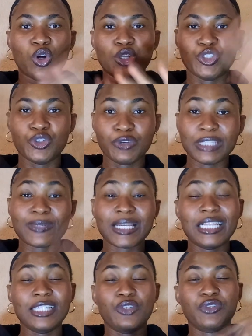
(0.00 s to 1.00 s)
during
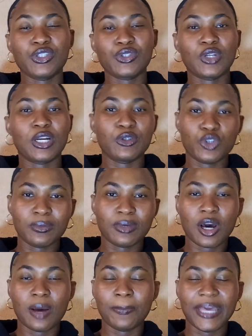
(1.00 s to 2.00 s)
especially during this Donald Trump
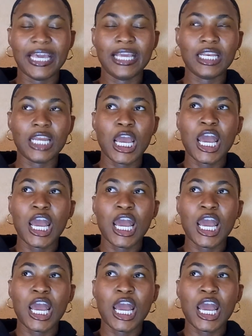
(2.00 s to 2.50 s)
campaign.